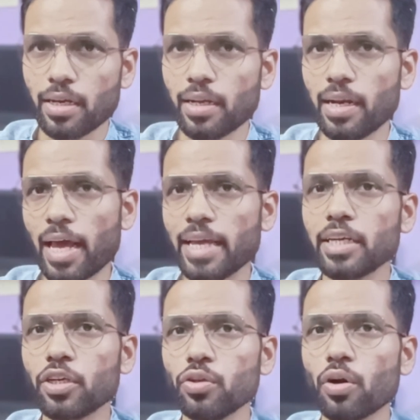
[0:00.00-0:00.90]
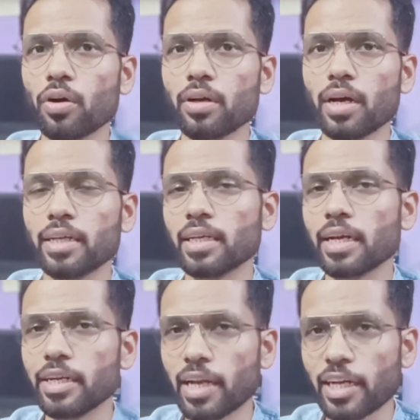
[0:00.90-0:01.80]
like your other
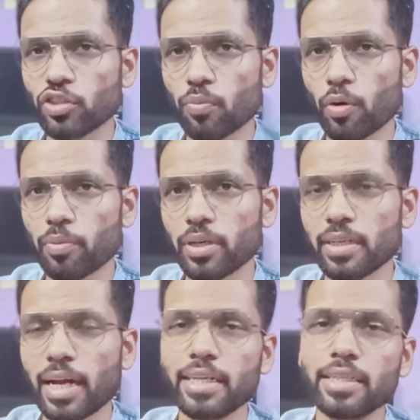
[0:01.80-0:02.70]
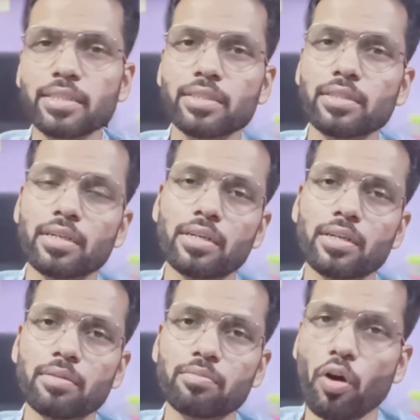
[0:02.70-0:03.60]
intellectual property rights,
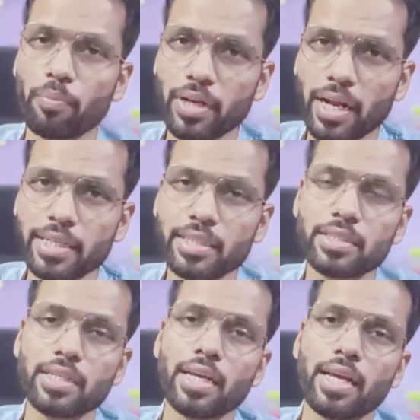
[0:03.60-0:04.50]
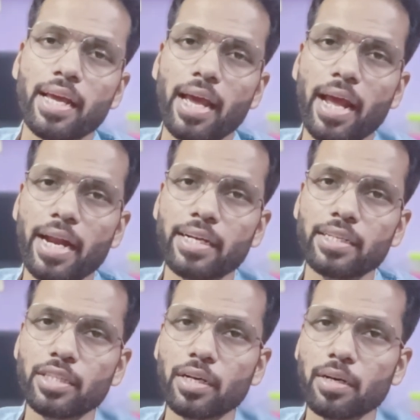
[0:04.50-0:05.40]
copyrights,
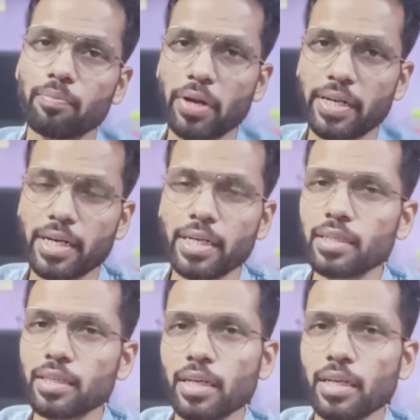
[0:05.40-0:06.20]
and the patent.